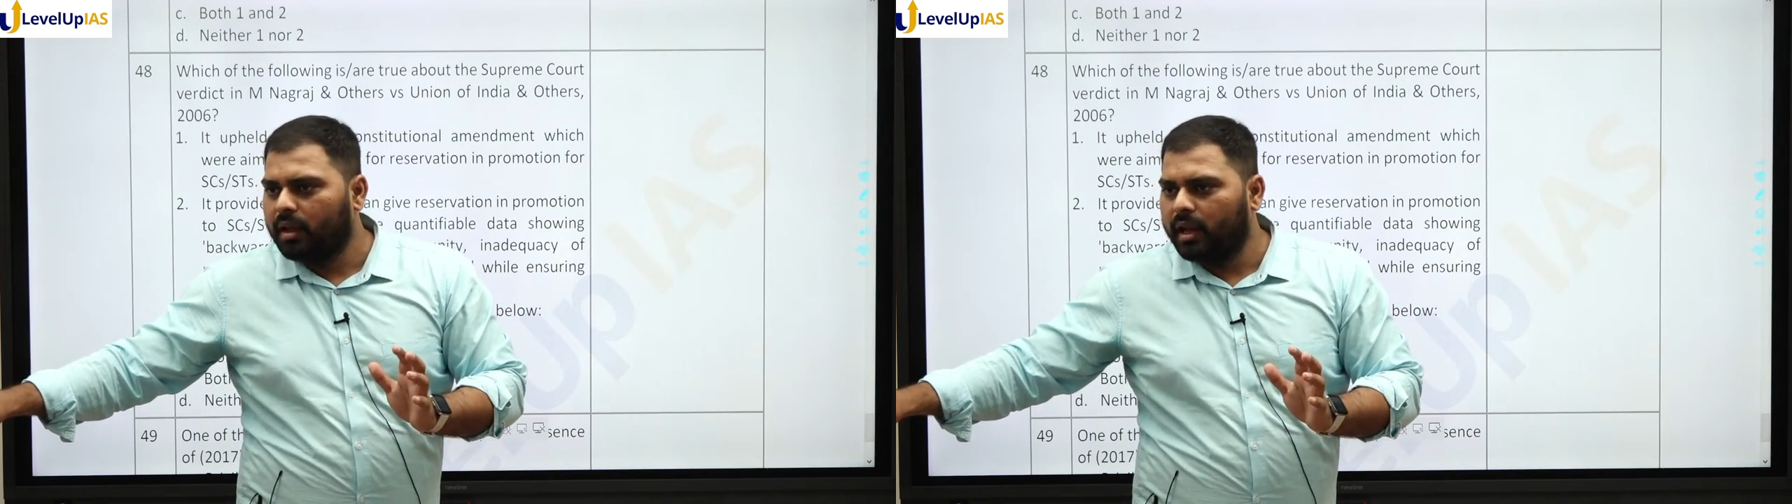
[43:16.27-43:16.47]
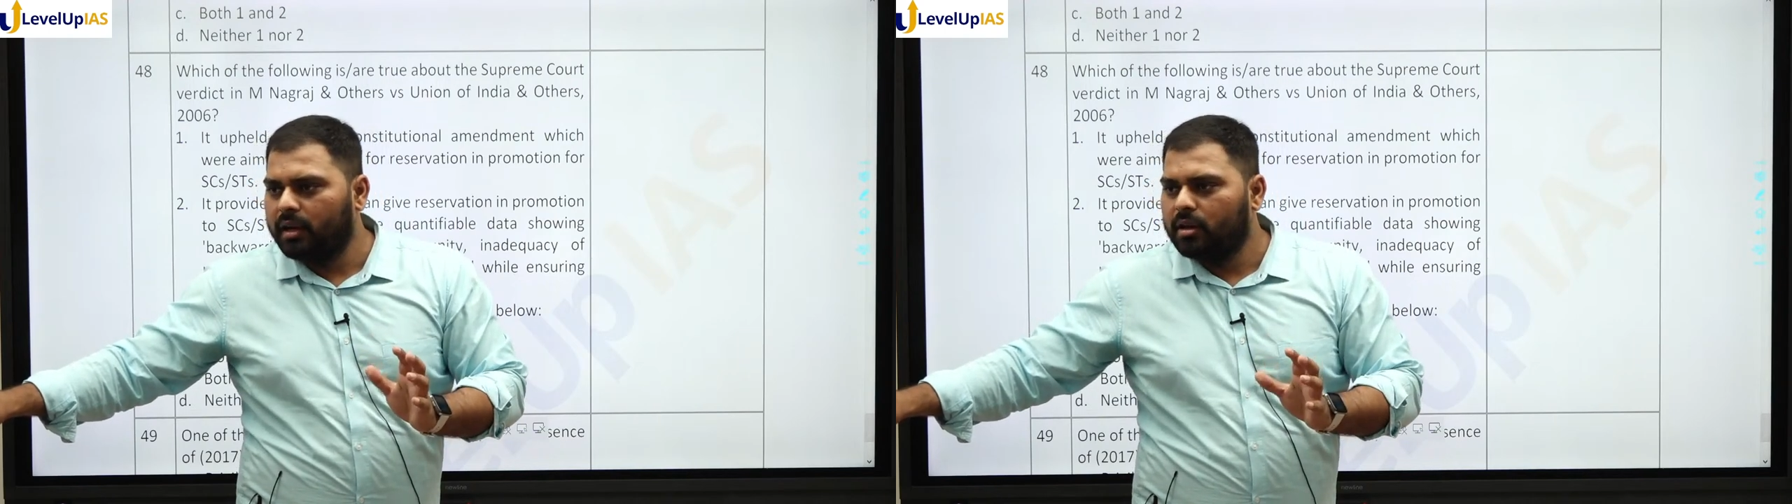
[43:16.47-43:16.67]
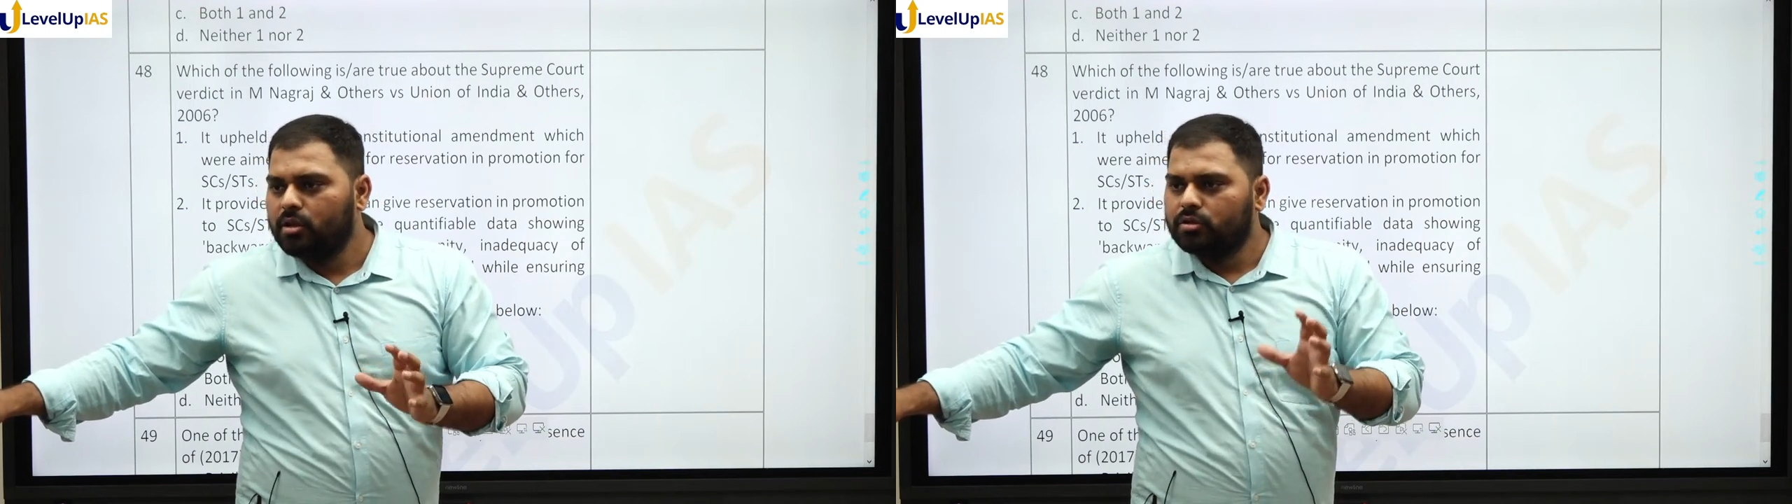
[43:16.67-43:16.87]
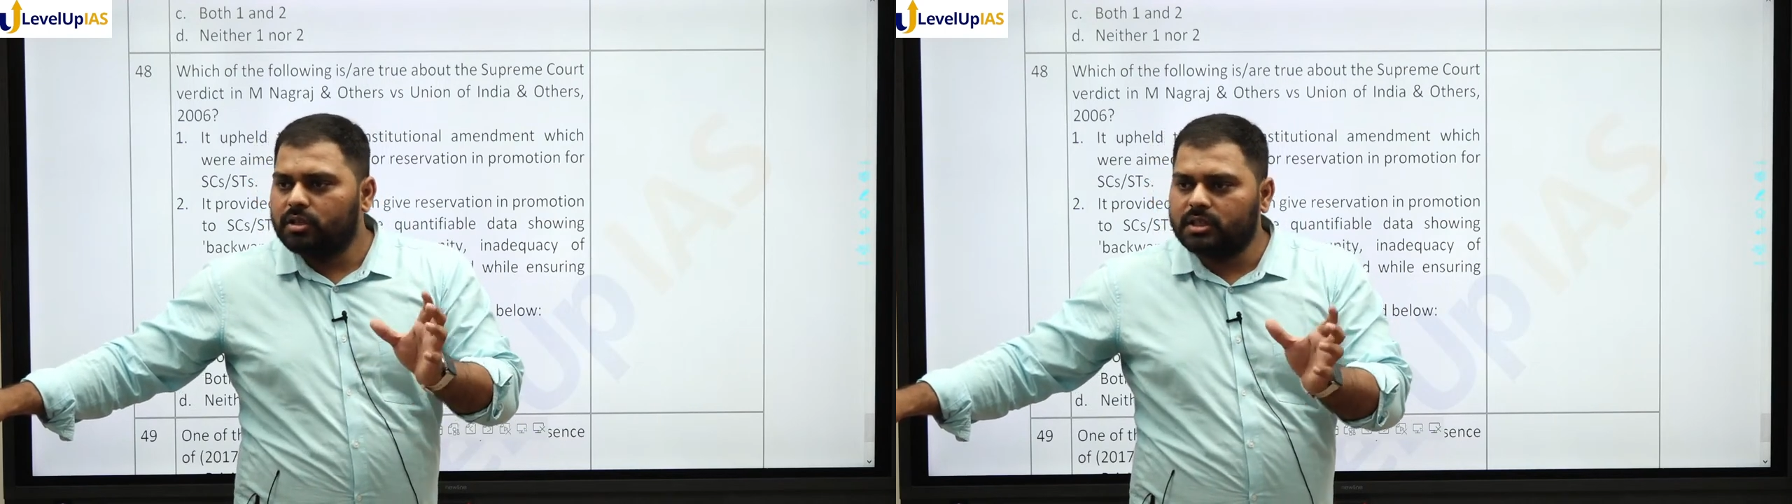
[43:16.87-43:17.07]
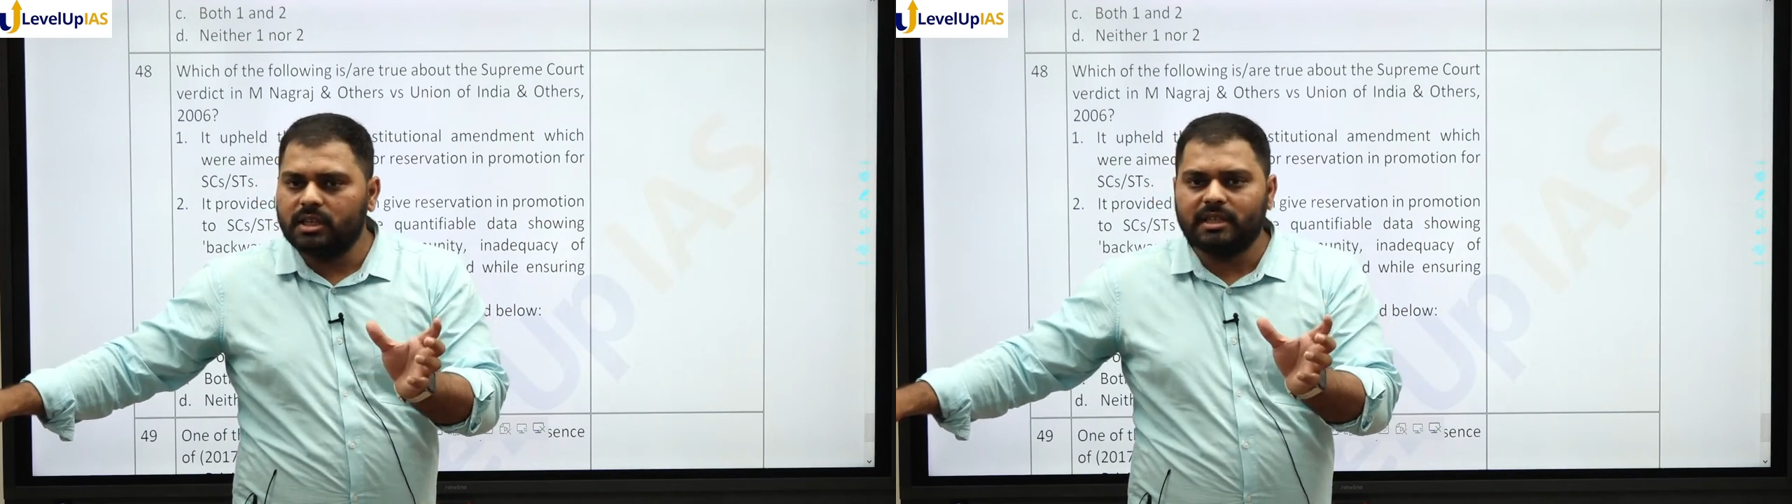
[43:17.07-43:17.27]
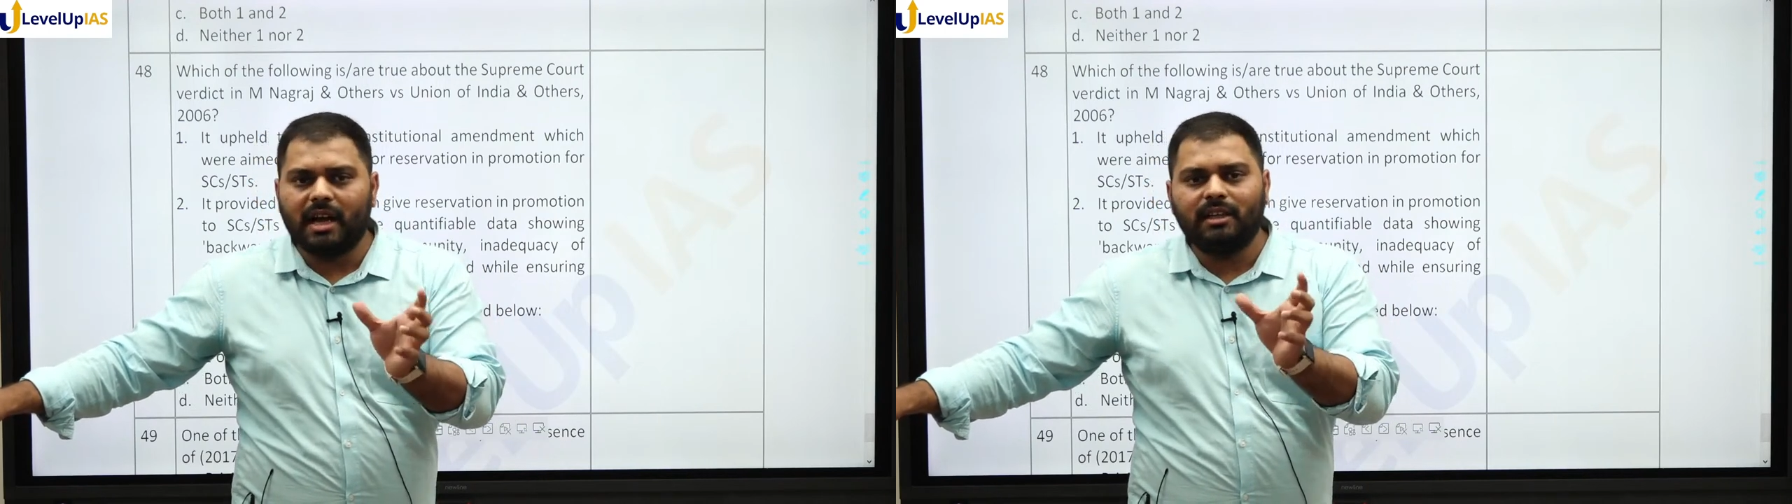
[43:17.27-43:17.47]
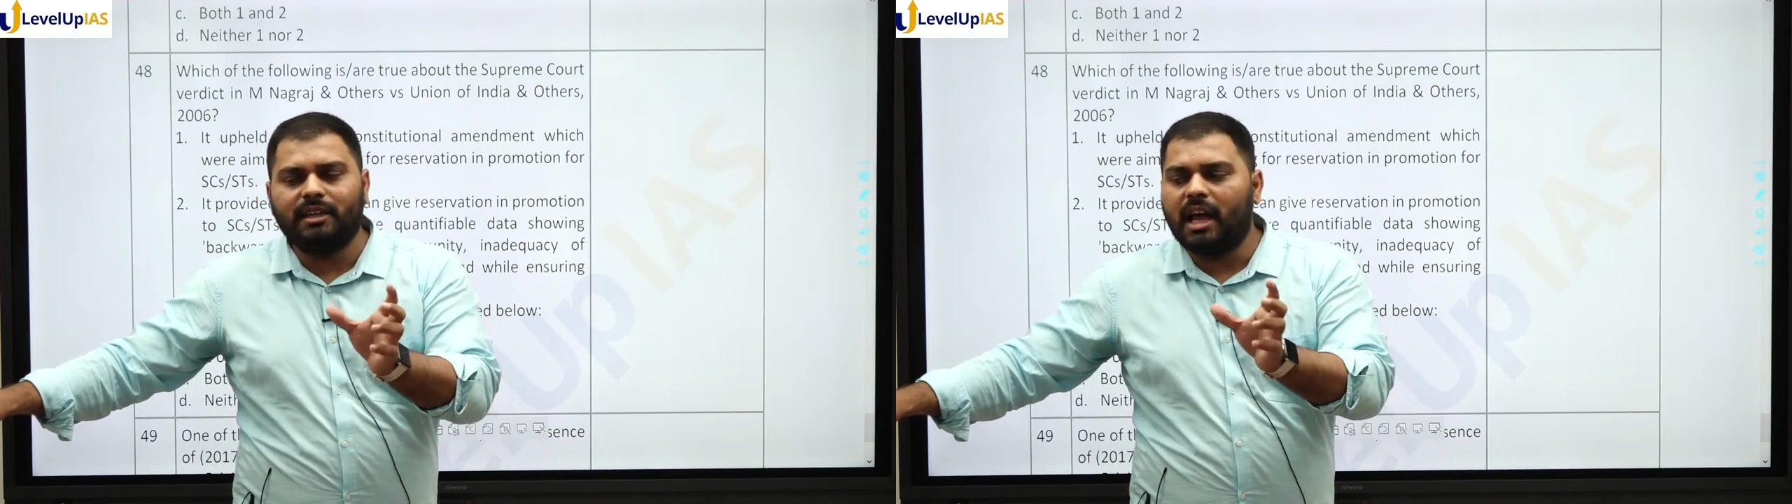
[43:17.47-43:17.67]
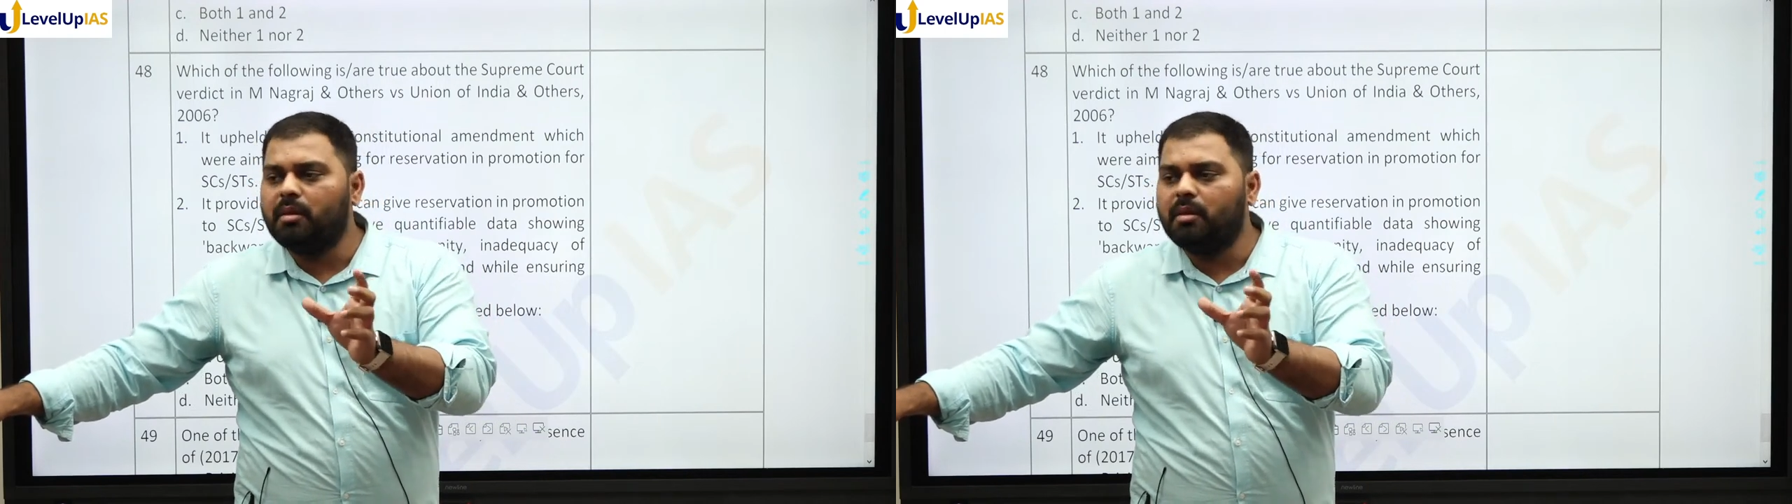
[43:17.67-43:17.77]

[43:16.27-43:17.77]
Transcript: Right? So this is at the